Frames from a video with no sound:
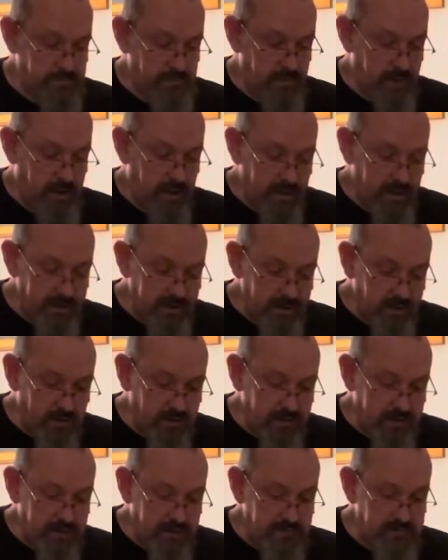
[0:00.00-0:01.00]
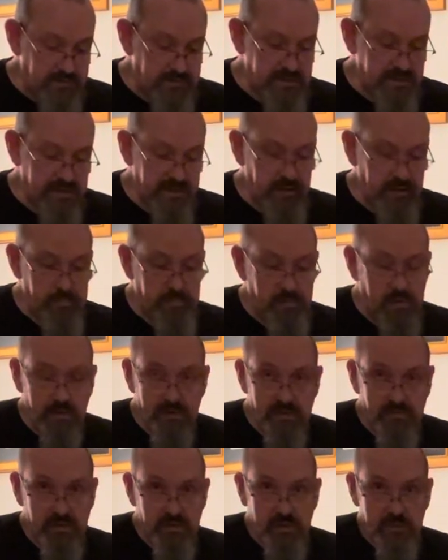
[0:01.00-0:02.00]
"I can't get to sleep,
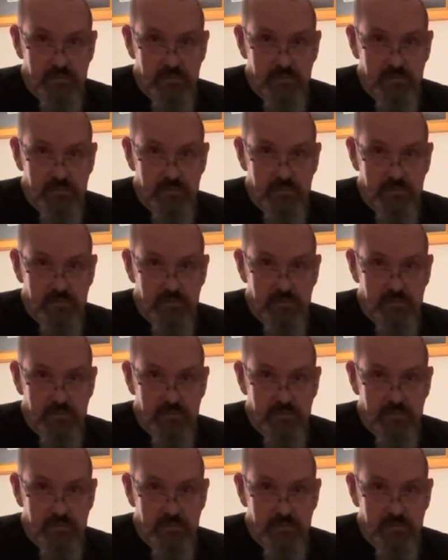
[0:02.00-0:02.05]
Percy,"